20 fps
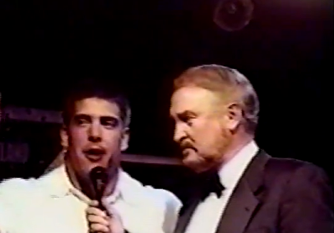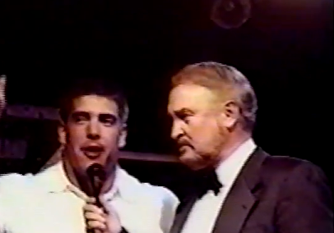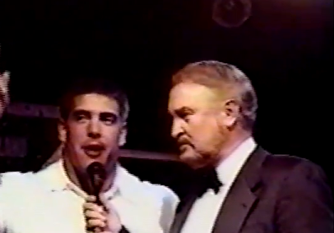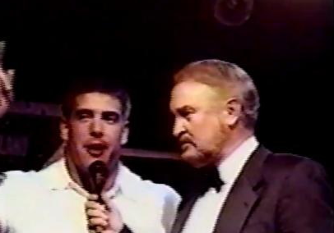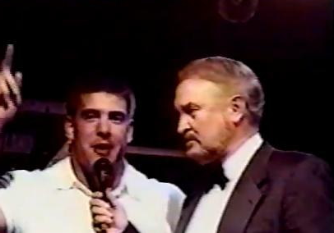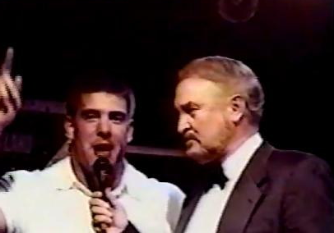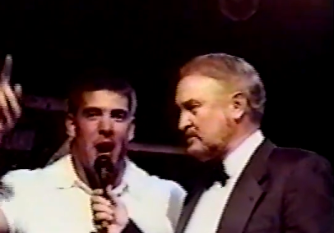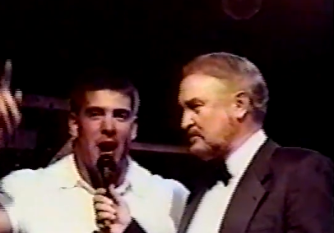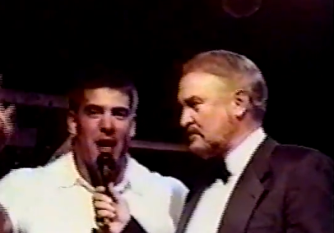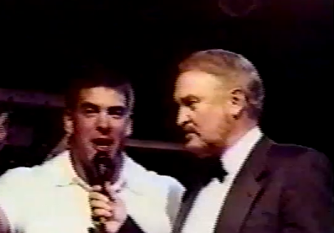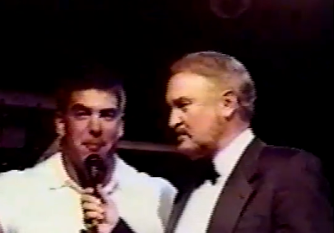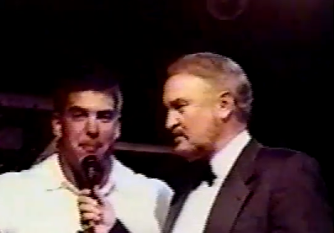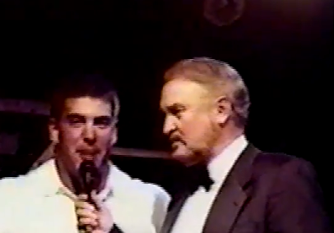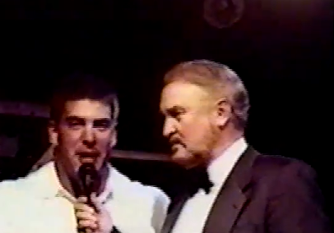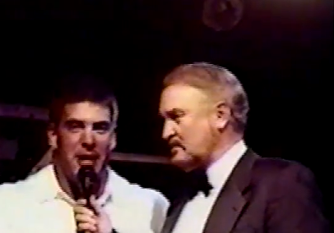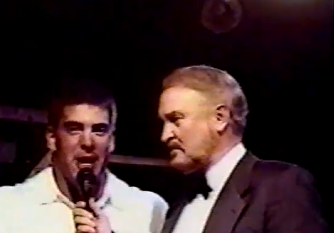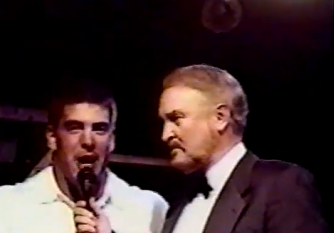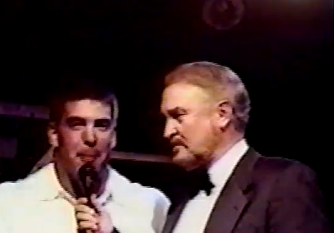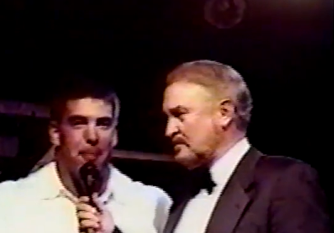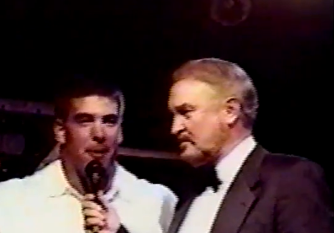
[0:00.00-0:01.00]
Speaker 1: could not
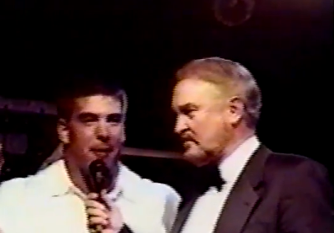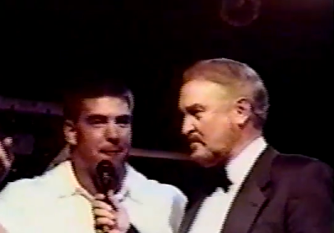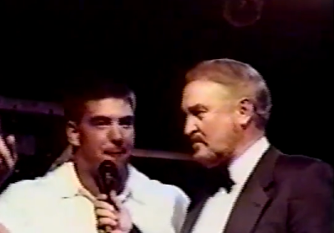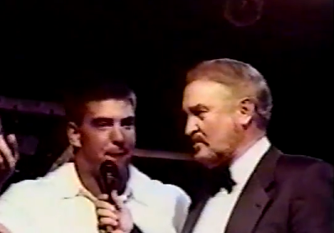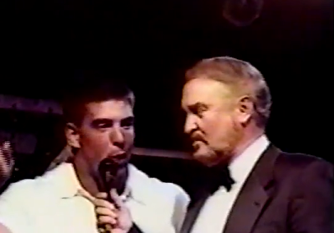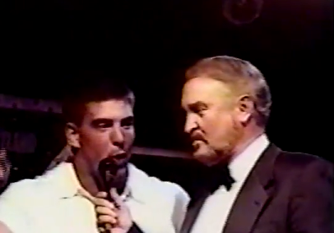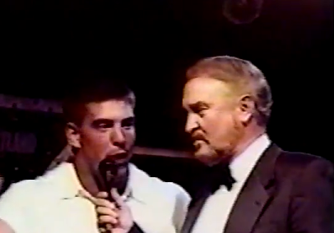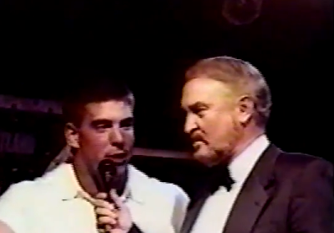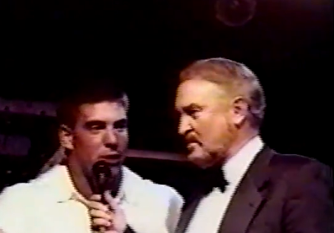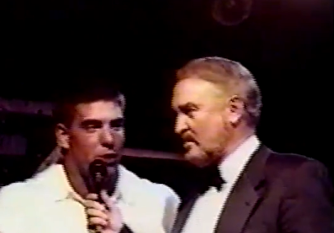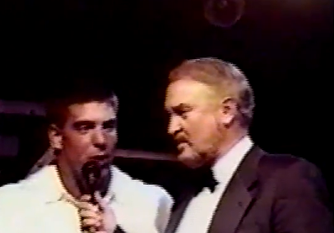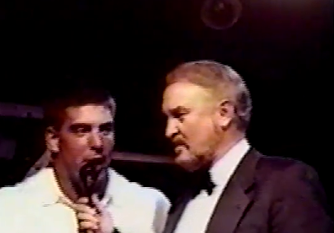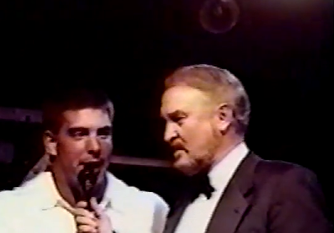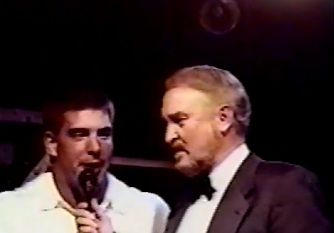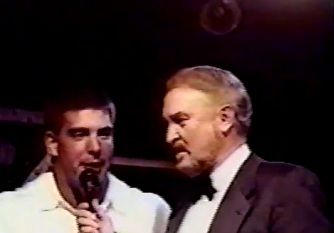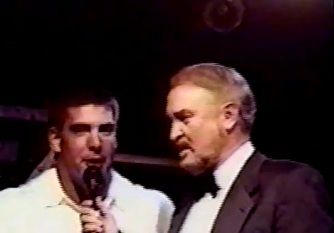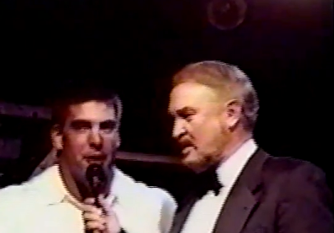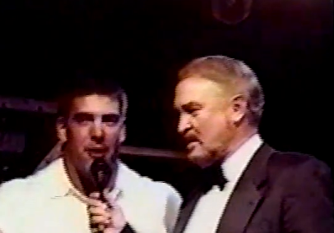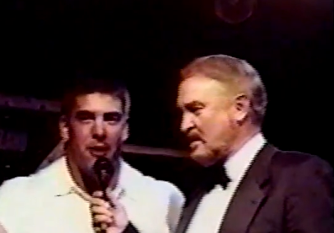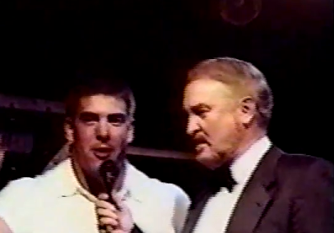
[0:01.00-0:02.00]
beat up a fourth
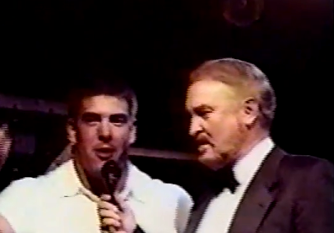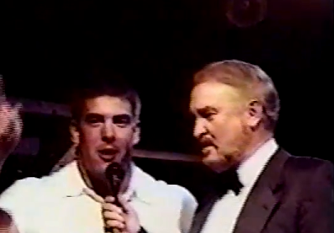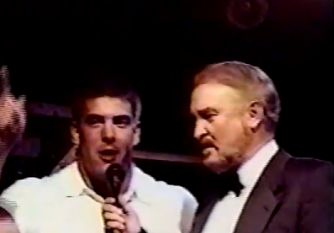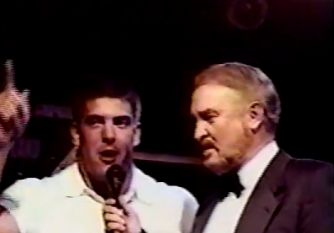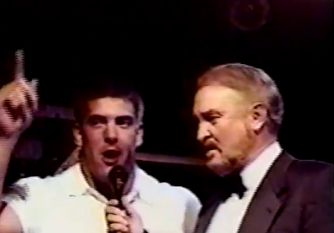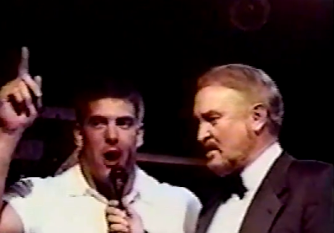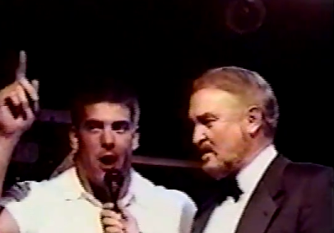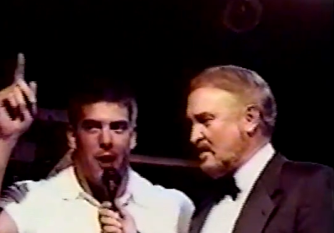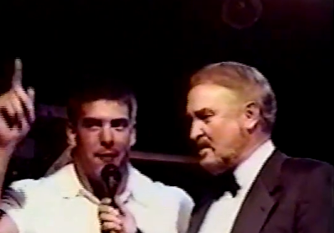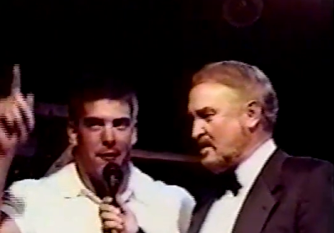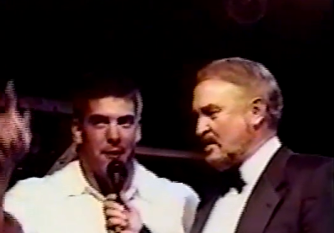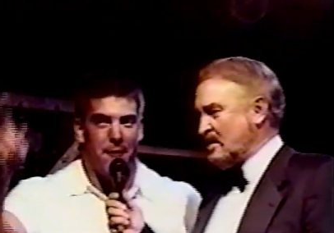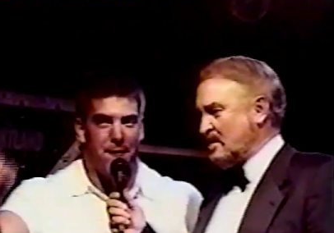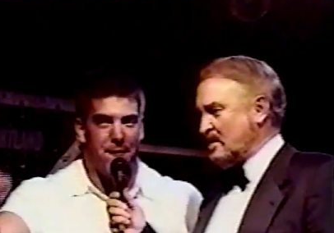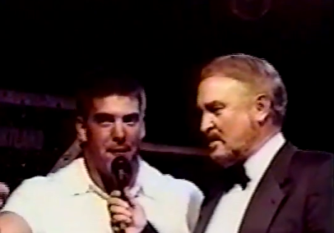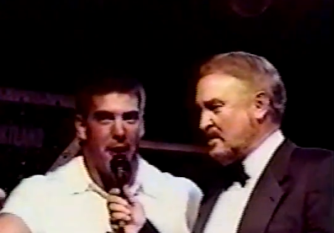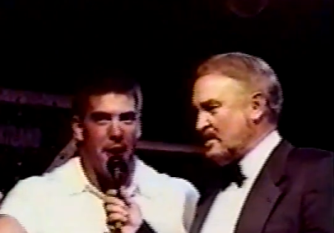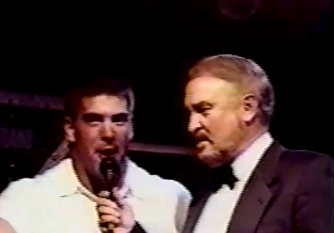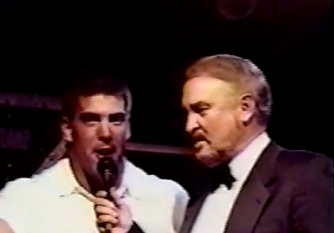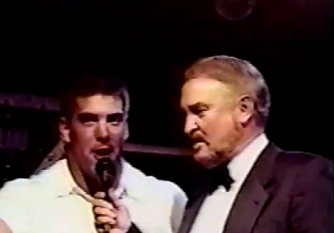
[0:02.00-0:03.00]
grader onto a
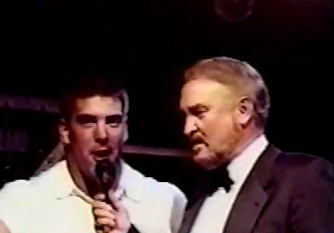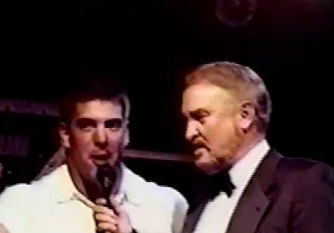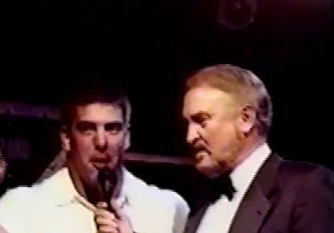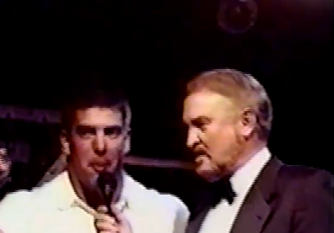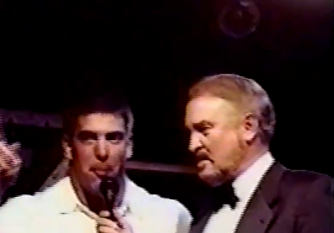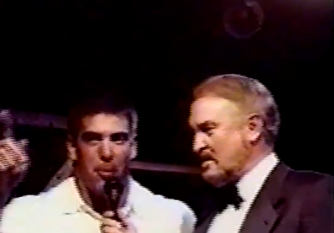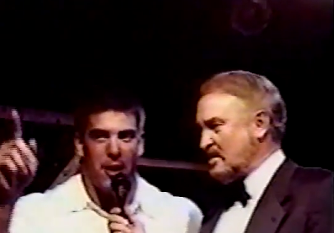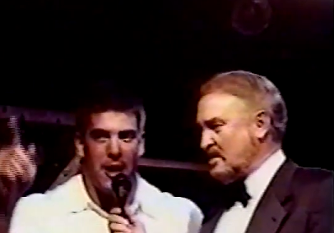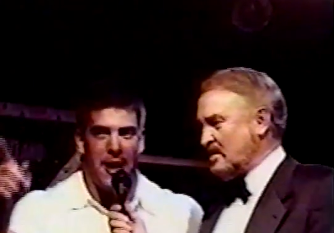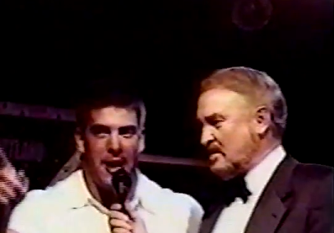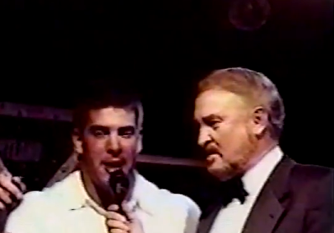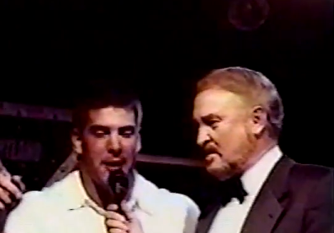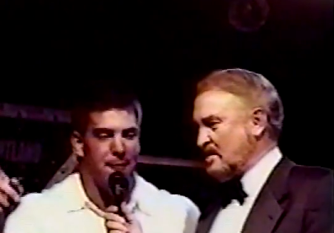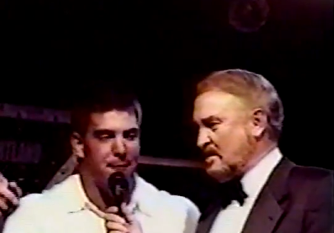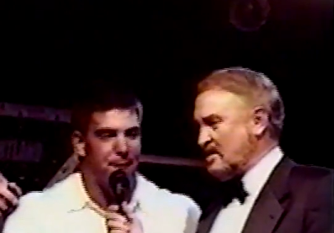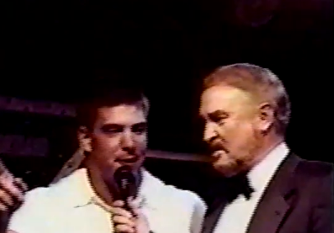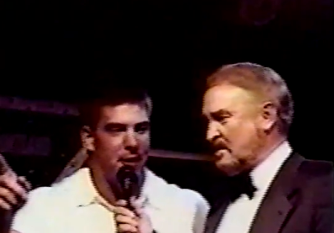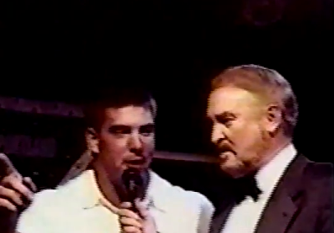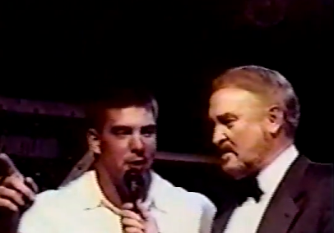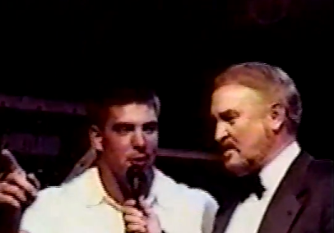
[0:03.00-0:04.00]
fair playing
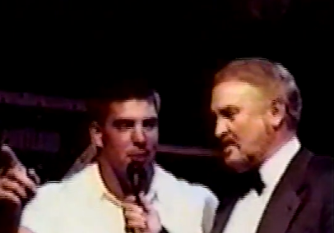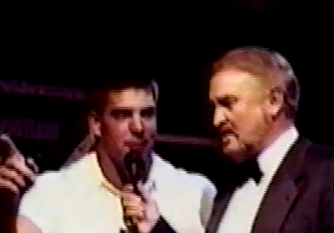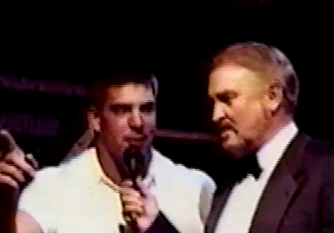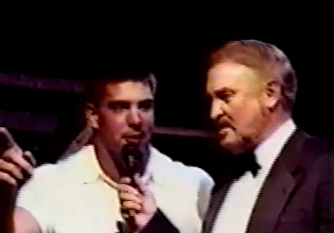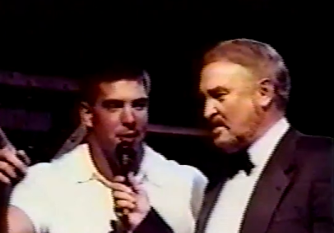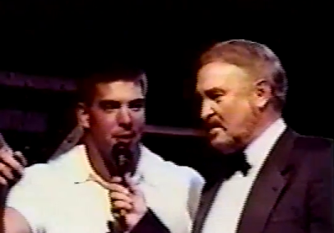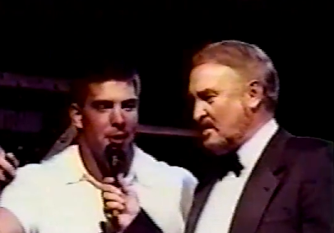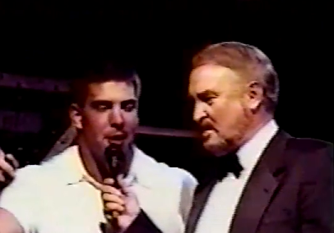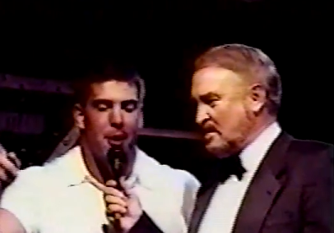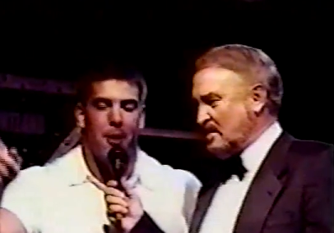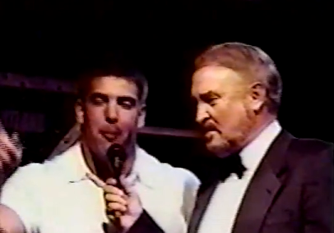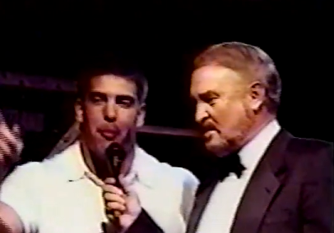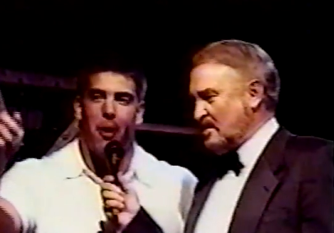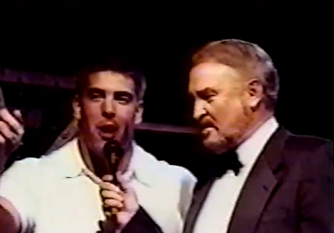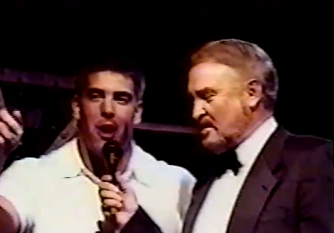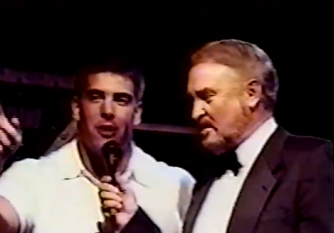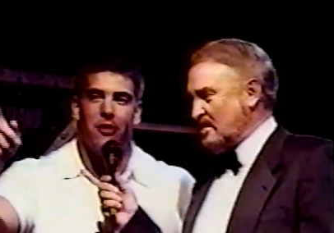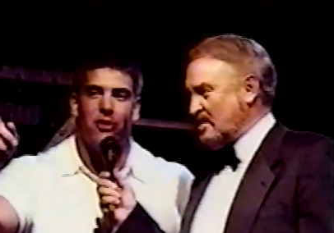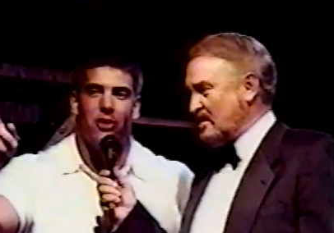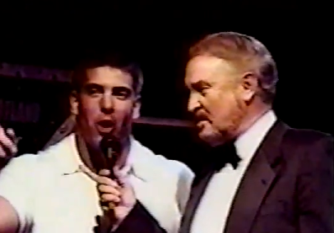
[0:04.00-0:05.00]
field.
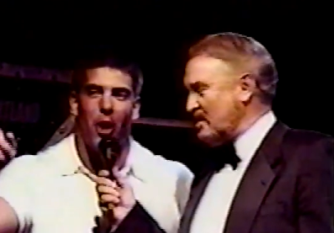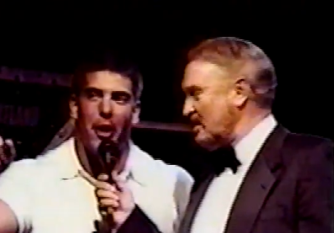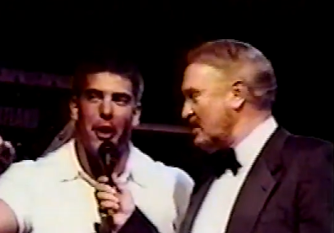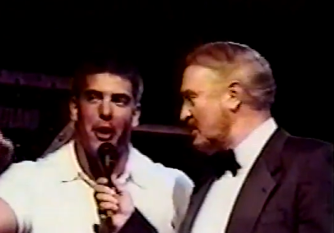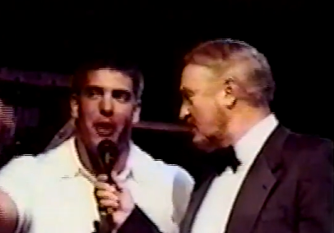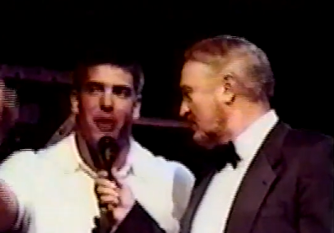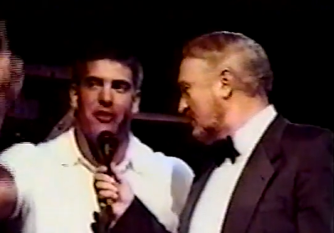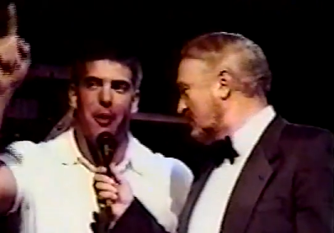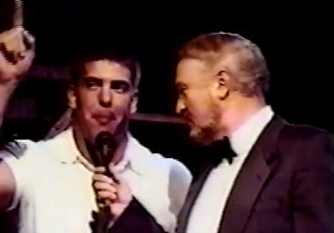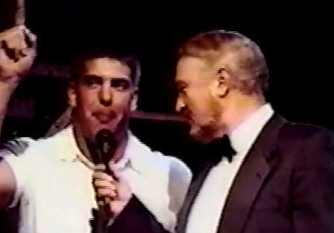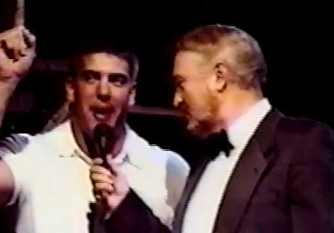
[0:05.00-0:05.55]
Bart Sawyer is the